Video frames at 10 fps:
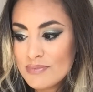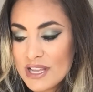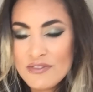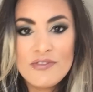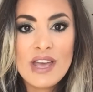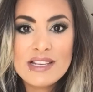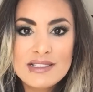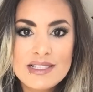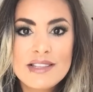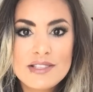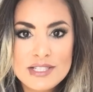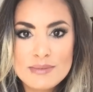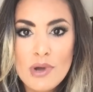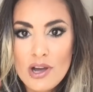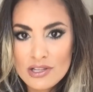invest in the
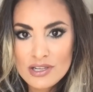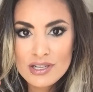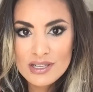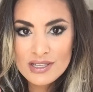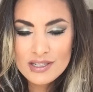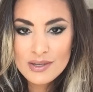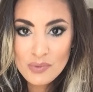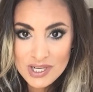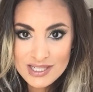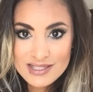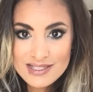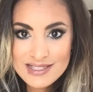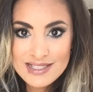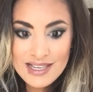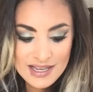smaller
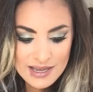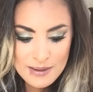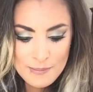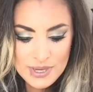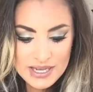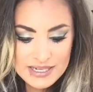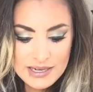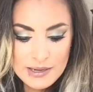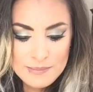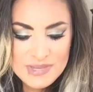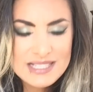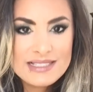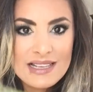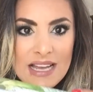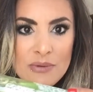ones, but because
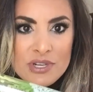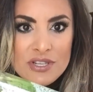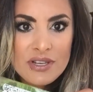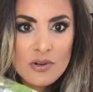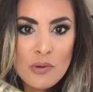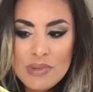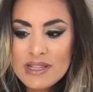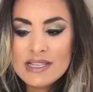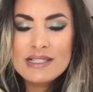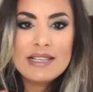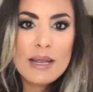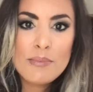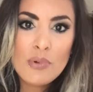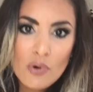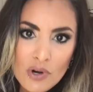I wish you could open this
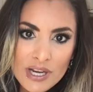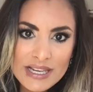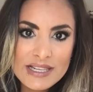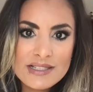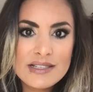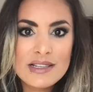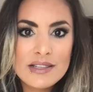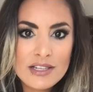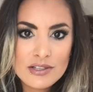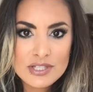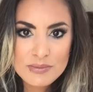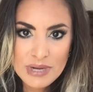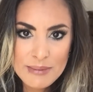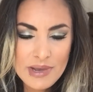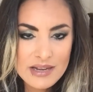and pour it into the littler
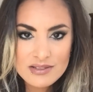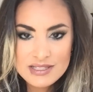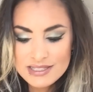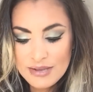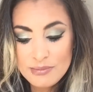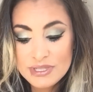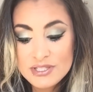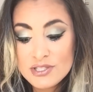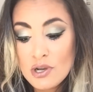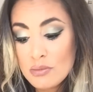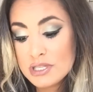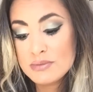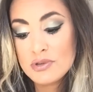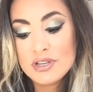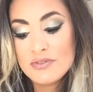spray bottle, because that would be so much
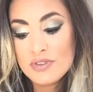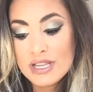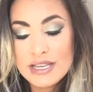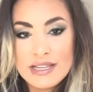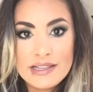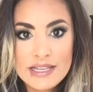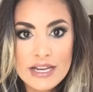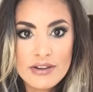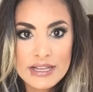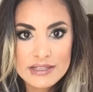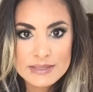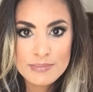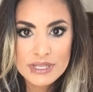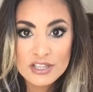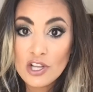more convenient than carrying this
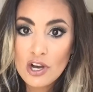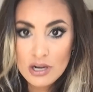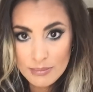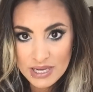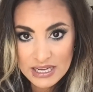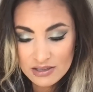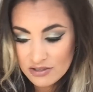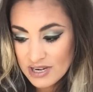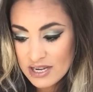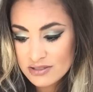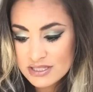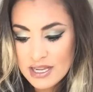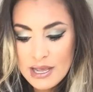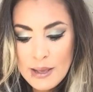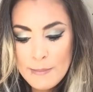big long bottle around.
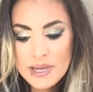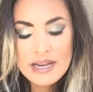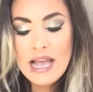But